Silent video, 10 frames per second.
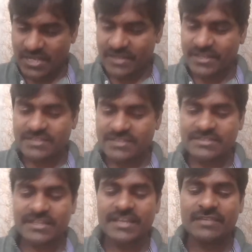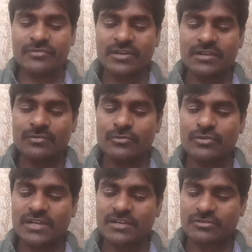and hence gain one or
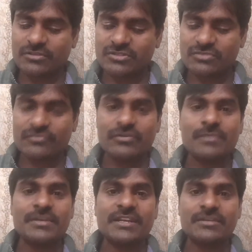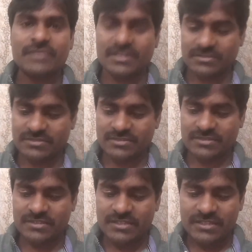more electrons to form negative ions.
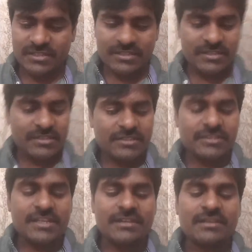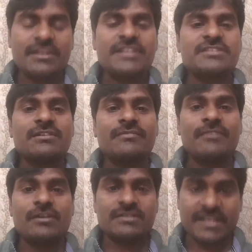Then nature of
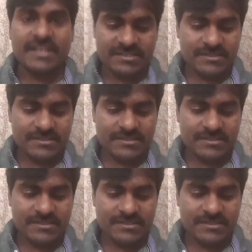oxides.